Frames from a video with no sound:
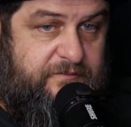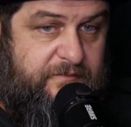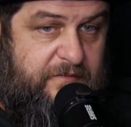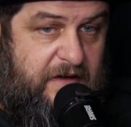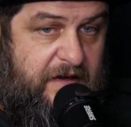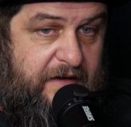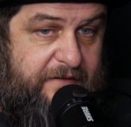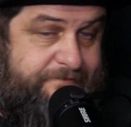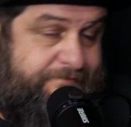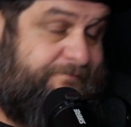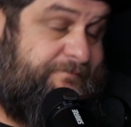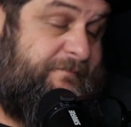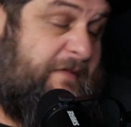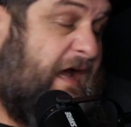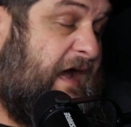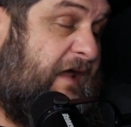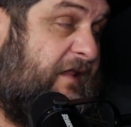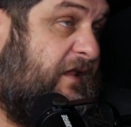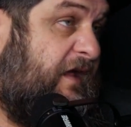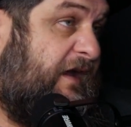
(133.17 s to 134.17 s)
I
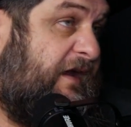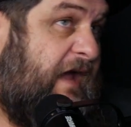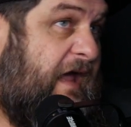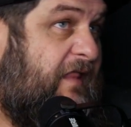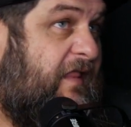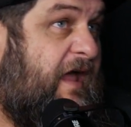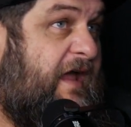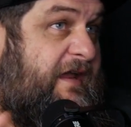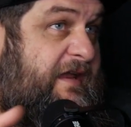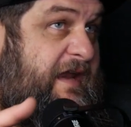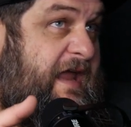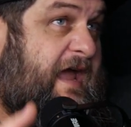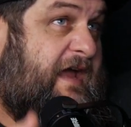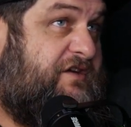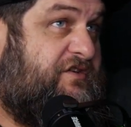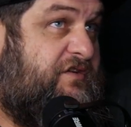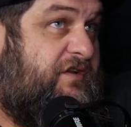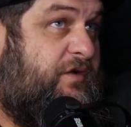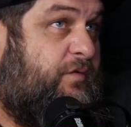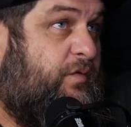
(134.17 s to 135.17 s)
I like. I like it
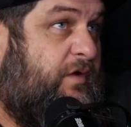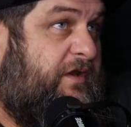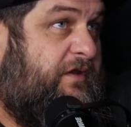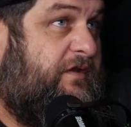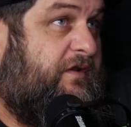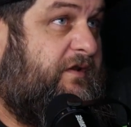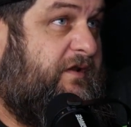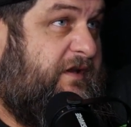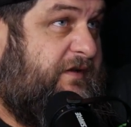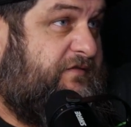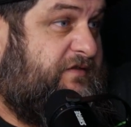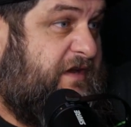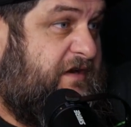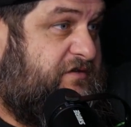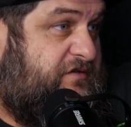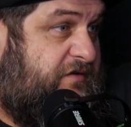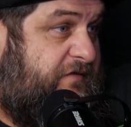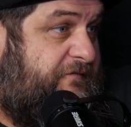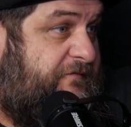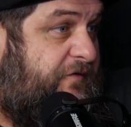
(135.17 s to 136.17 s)
actually when the leaves
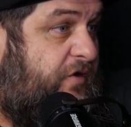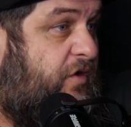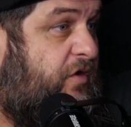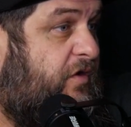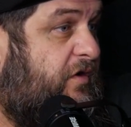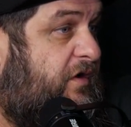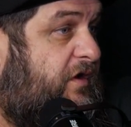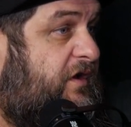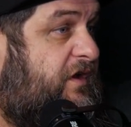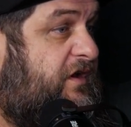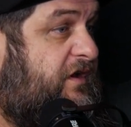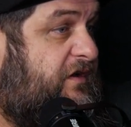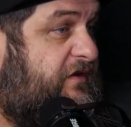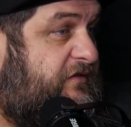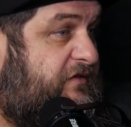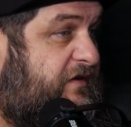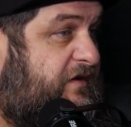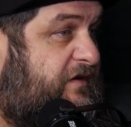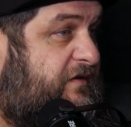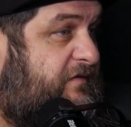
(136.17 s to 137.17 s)
actually fall because
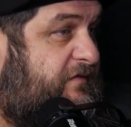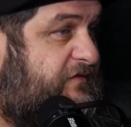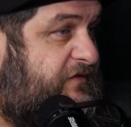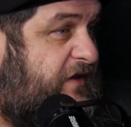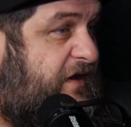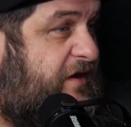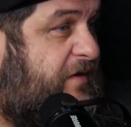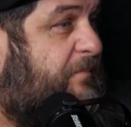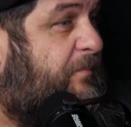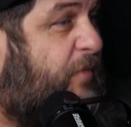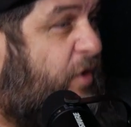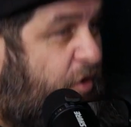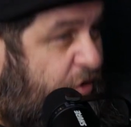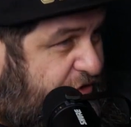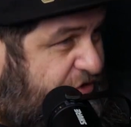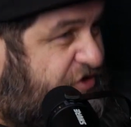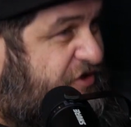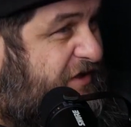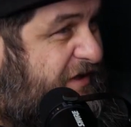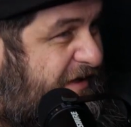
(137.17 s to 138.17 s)
then it's like a
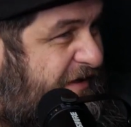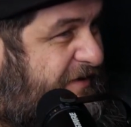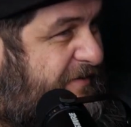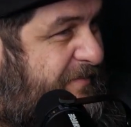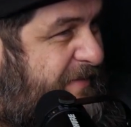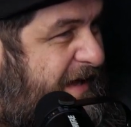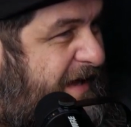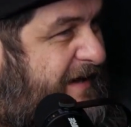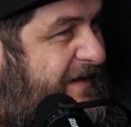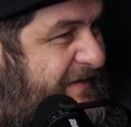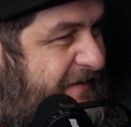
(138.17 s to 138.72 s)
mulch in the bed. Yeah.